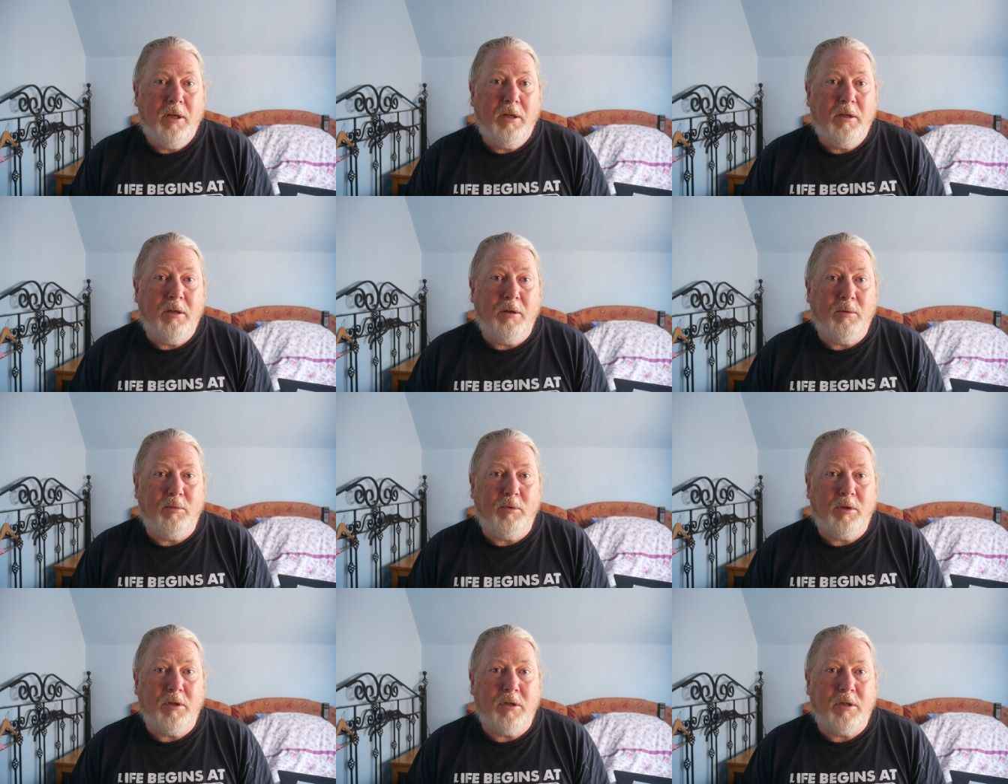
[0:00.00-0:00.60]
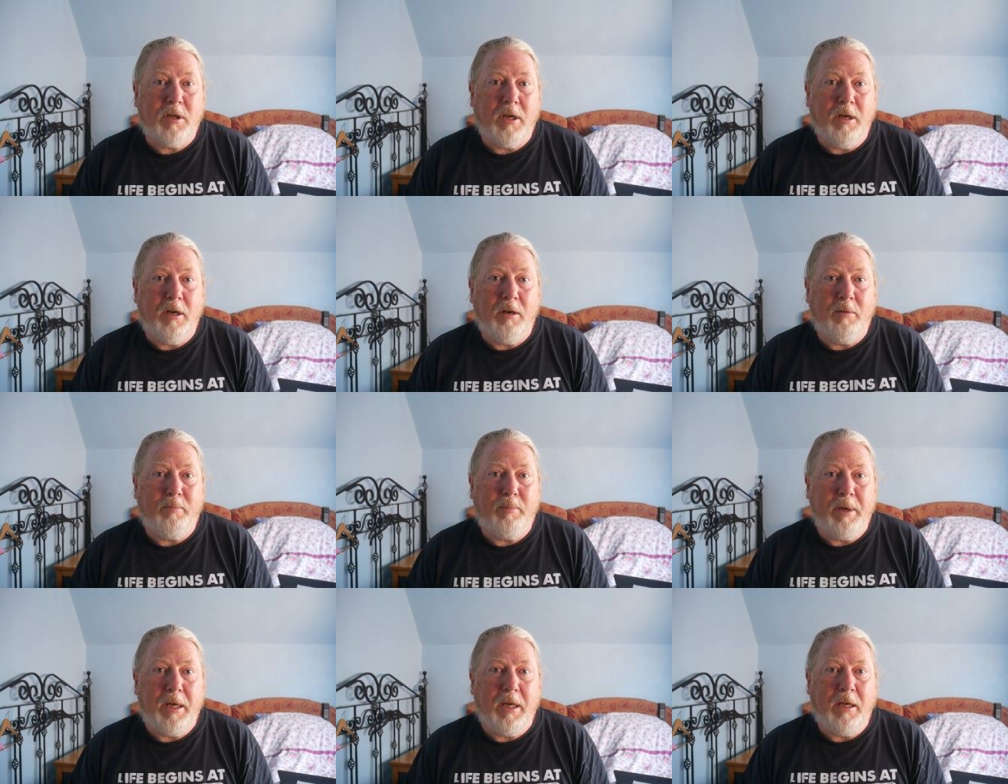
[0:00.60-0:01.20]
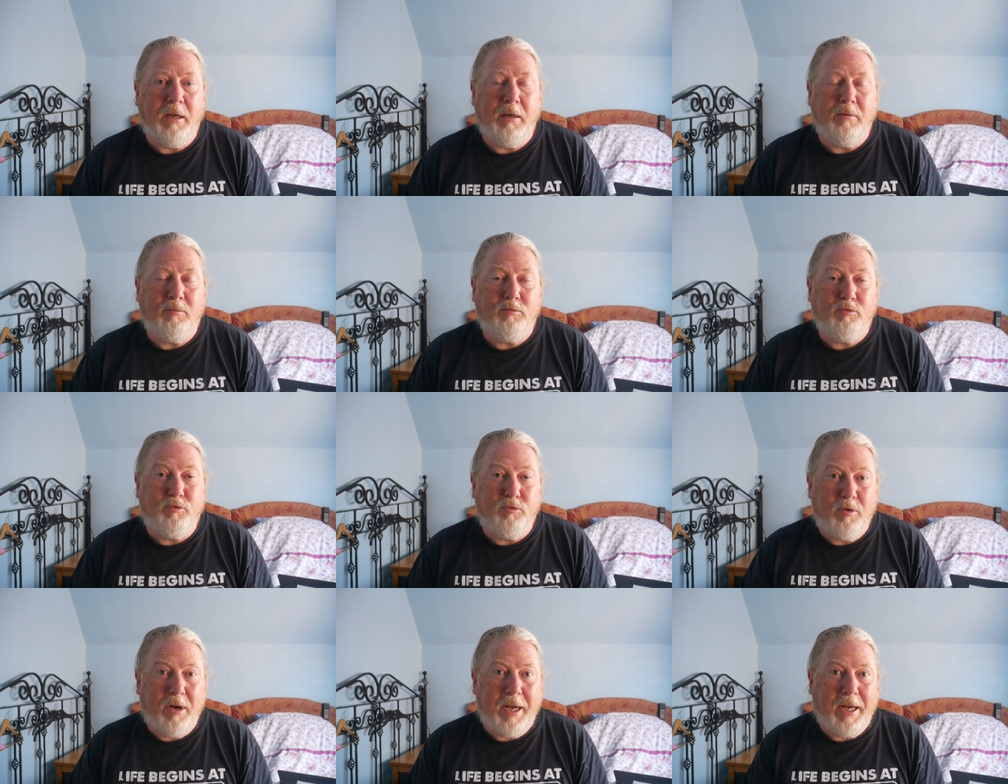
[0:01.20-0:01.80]
that was going to be
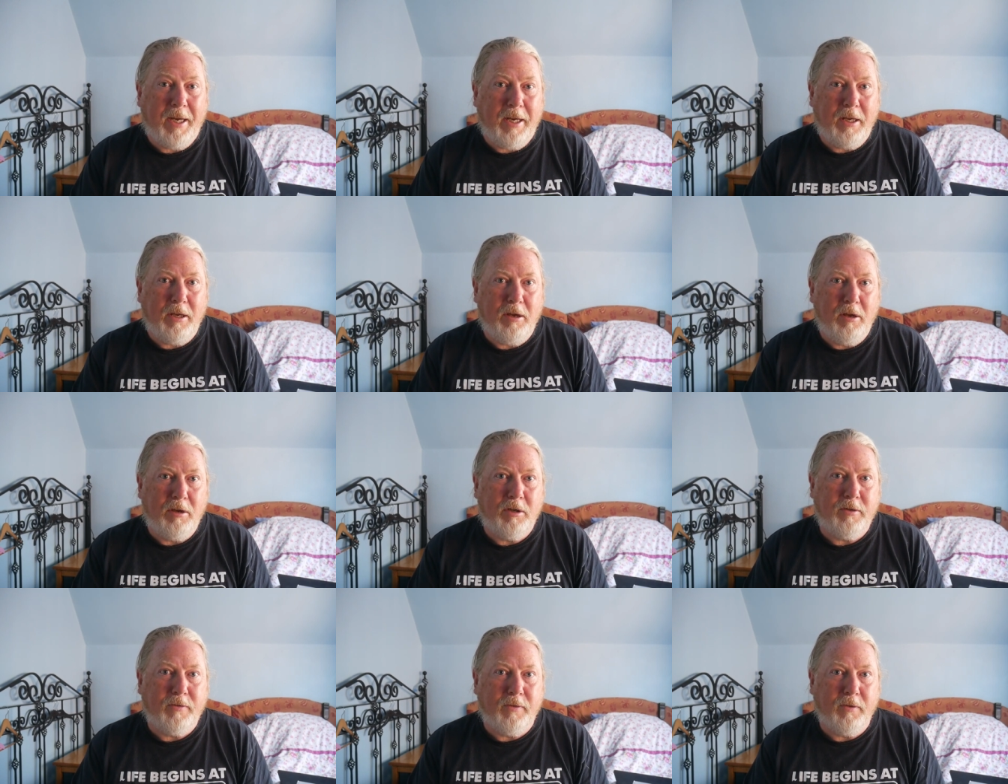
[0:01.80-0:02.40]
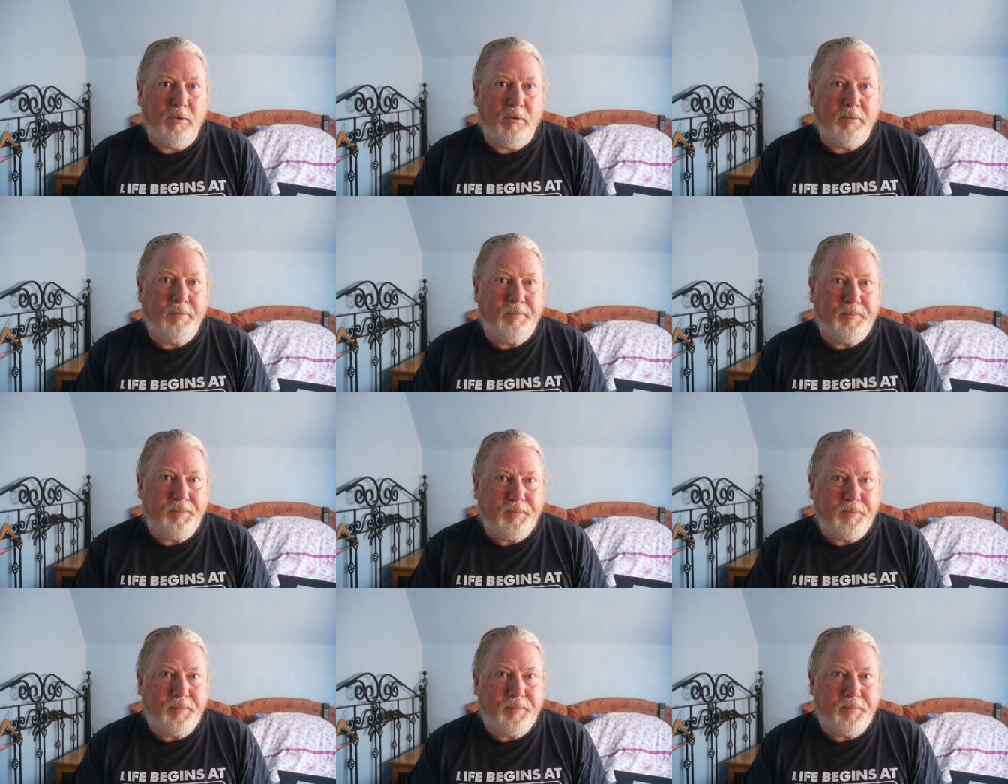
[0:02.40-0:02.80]
really useful